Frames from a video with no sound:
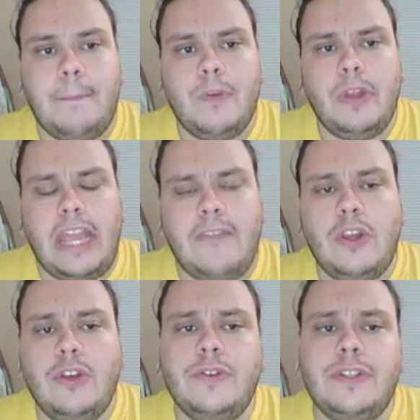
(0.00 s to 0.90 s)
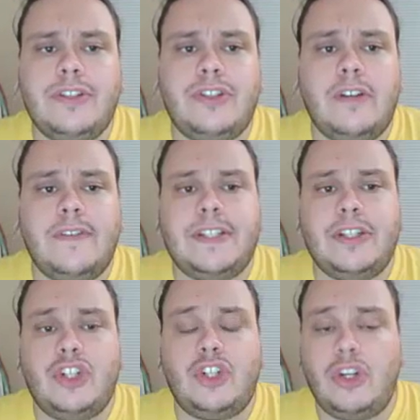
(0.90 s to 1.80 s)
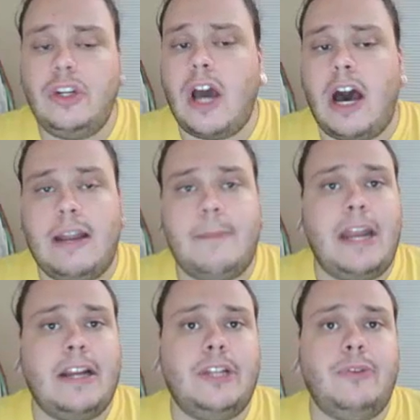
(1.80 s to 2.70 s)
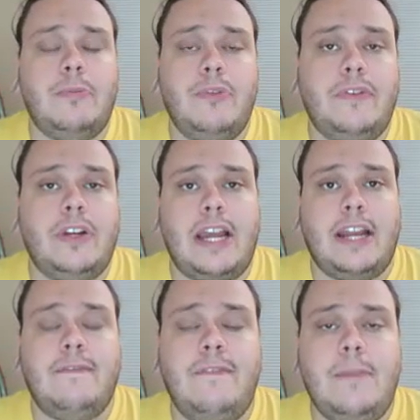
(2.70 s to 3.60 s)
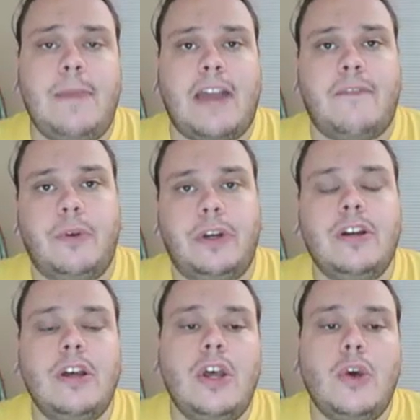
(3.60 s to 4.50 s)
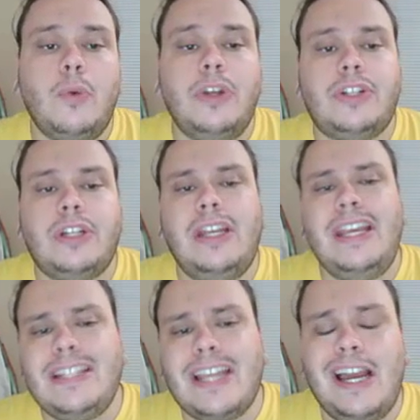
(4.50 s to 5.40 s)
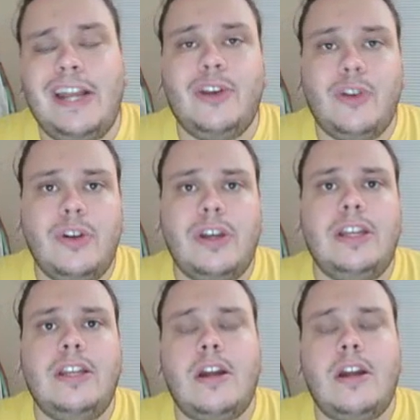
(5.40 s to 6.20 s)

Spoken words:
If you use this service, it should automatically remove your negative feedback for you, which is kind of